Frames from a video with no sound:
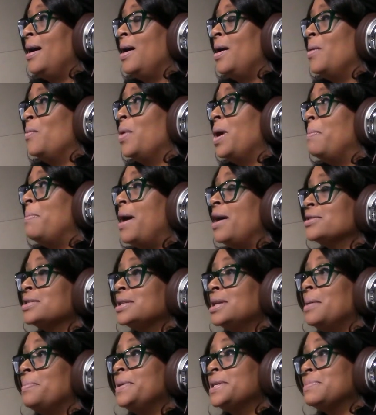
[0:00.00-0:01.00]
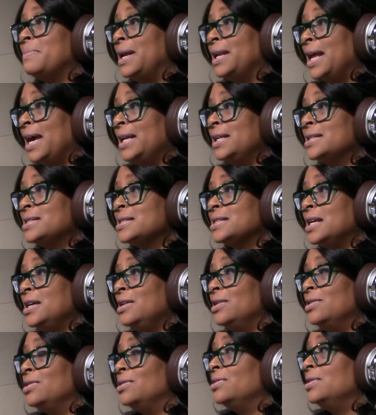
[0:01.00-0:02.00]
Well, Bossing Up is my latest
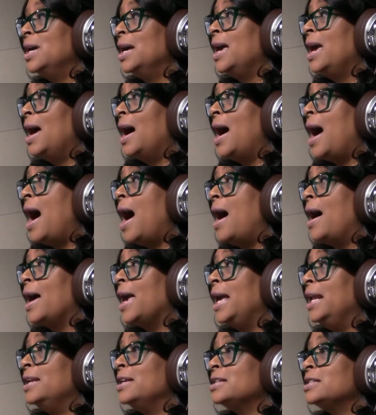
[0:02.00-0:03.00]
single, and it's